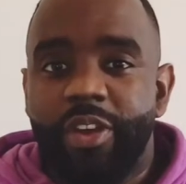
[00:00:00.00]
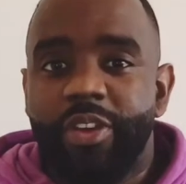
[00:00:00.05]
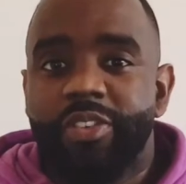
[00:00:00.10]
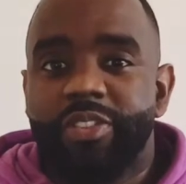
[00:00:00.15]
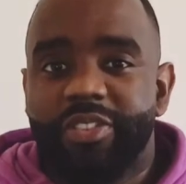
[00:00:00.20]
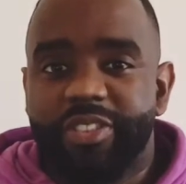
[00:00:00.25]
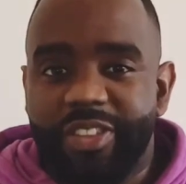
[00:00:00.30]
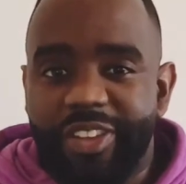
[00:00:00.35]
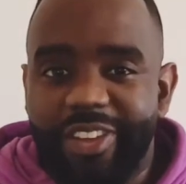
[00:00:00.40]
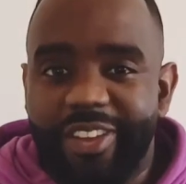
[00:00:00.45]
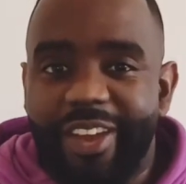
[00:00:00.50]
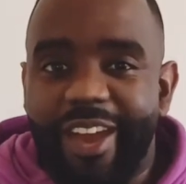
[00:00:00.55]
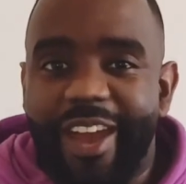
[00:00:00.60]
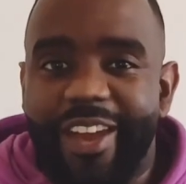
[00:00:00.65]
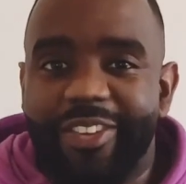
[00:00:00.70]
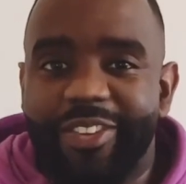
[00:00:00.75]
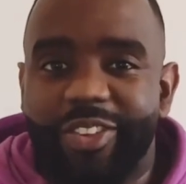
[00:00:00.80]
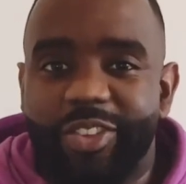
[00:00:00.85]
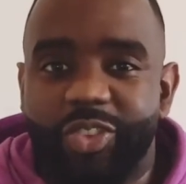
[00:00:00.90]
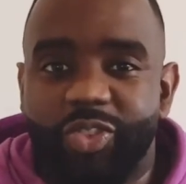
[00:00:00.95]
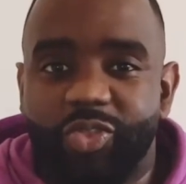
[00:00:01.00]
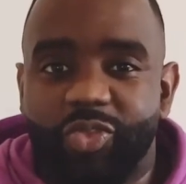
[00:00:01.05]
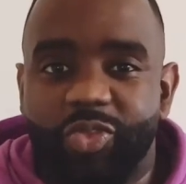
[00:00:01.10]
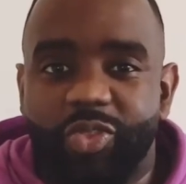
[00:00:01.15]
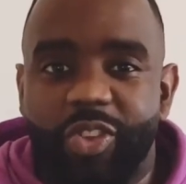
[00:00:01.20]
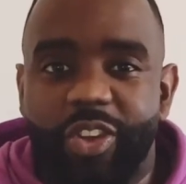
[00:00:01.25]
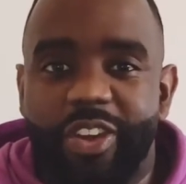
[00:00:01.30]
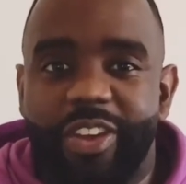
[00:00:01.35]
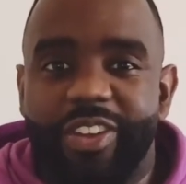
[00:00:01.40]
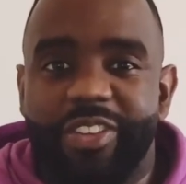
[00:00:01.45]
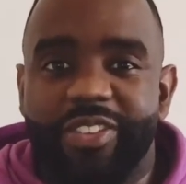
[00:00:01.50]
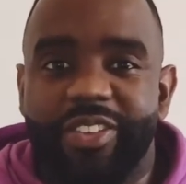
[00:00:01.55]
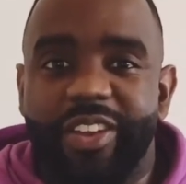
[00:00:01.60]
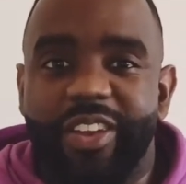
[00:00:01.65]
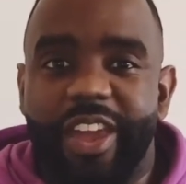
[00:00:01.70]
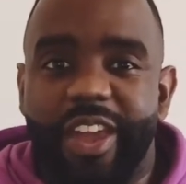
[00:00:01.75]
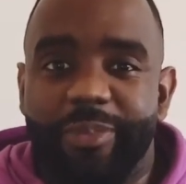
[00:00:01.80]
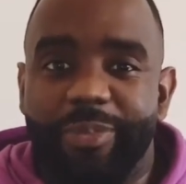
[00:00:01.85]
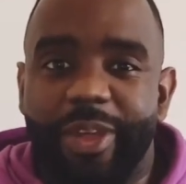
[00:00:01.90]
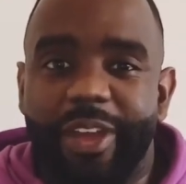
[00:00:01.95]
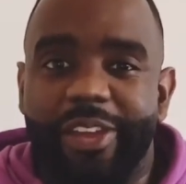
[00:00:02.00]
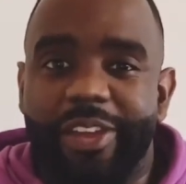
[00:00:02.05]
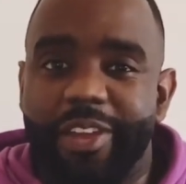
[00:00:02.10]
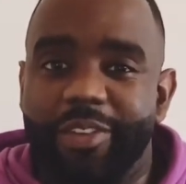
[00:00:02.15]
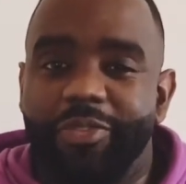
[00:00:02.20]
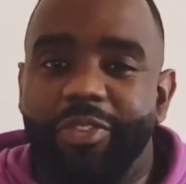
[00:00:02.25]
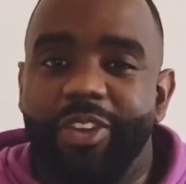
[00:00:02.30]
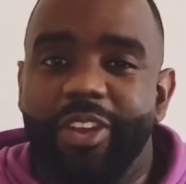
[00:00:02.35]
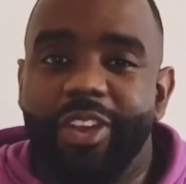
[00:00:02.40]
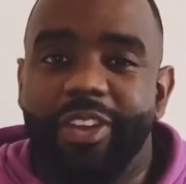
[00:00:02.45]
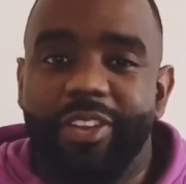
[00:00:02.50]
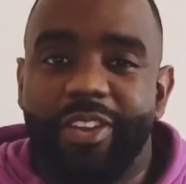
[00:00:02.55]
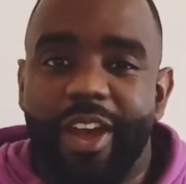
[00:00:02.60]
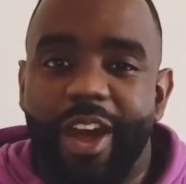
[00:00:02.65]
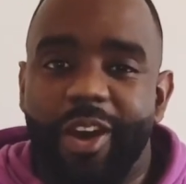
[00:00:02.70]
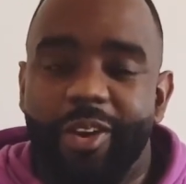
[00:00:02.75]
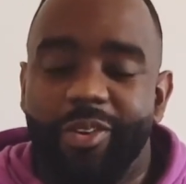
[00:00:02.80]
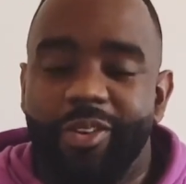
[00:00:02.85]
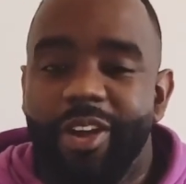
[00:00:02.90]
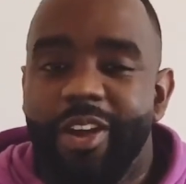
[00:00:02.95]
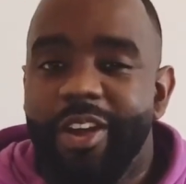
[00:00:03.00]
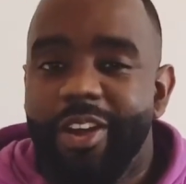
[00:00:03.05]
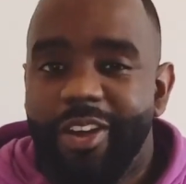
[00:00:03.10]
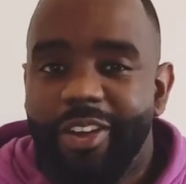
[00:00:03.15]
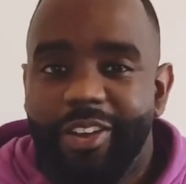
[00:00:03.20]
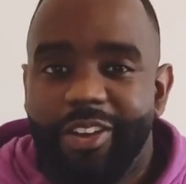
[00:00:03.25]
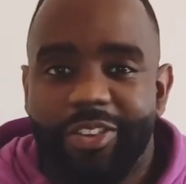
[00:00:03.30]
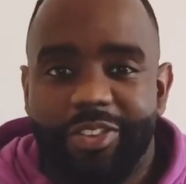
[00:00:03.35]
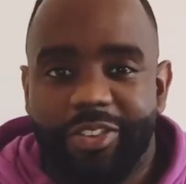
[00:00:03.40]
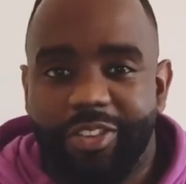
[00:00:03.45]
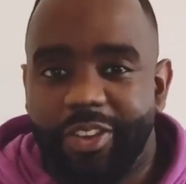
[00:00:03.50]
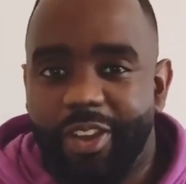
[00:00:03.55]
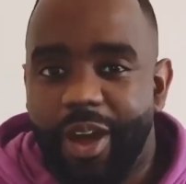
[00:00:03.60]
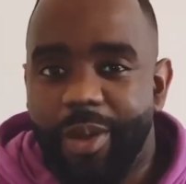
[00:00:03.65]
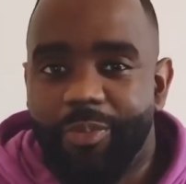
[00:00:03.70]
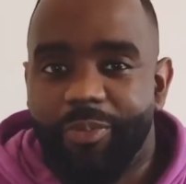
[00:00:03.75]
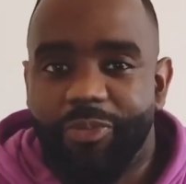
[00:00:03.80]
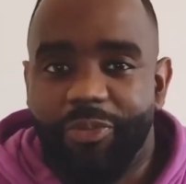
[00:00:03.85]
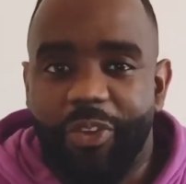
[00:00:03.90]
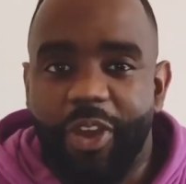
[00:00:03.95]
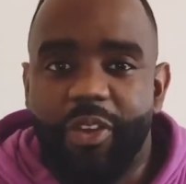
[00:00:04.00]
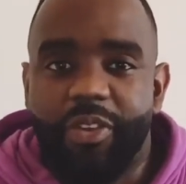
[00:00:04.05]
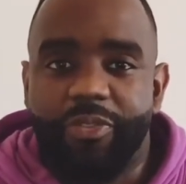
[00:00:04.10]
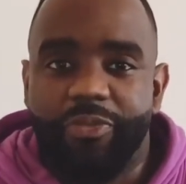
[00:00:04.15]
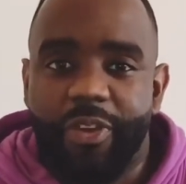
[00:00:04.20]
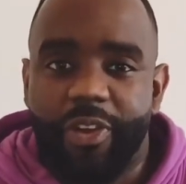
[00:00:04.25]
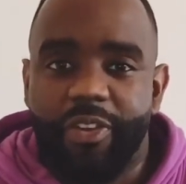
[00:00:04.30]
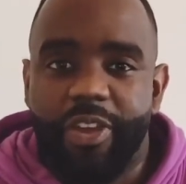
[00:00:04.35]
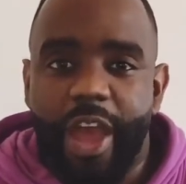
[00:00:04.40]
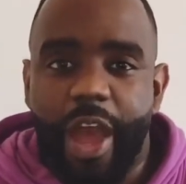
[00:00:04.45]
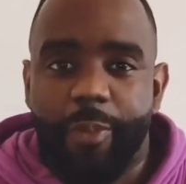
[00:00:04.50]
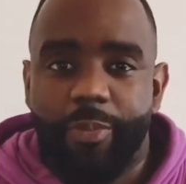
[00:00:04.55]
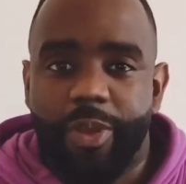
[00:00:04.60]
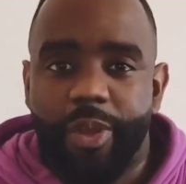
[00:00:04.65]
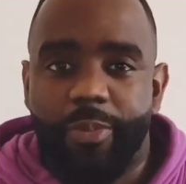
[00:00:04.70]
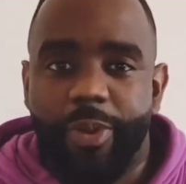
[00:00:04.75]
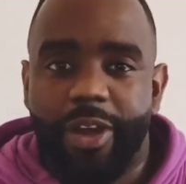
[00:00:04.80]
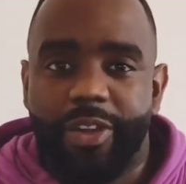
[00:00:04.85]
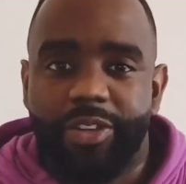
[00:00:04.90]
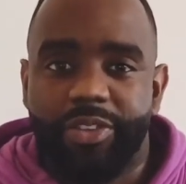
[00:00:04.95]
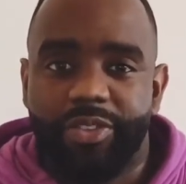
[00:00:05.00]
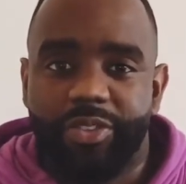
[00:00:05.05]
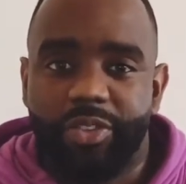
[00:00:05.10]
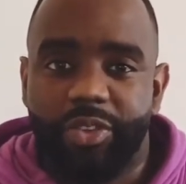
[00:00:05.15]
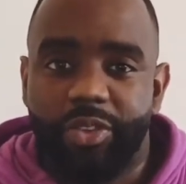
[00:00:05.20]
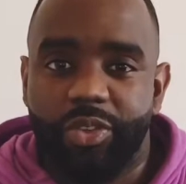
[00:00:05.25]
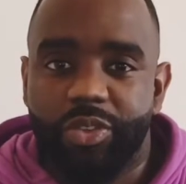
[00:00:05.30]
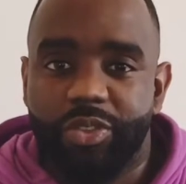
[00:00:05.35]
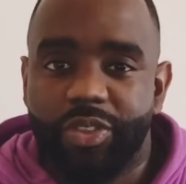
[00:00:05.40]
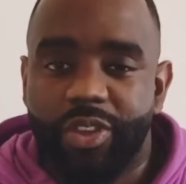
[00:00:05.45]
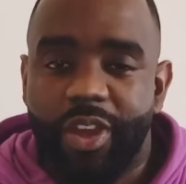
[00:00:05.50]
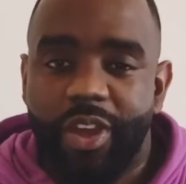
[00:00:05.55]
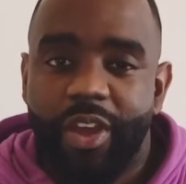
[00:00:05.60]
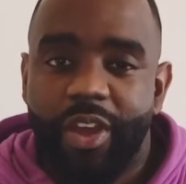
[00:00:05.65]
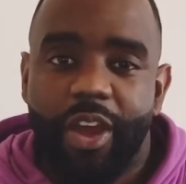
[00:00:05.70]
Seek and destroy is the name they're giving it. Now, listen, I'm very, very happy about this news.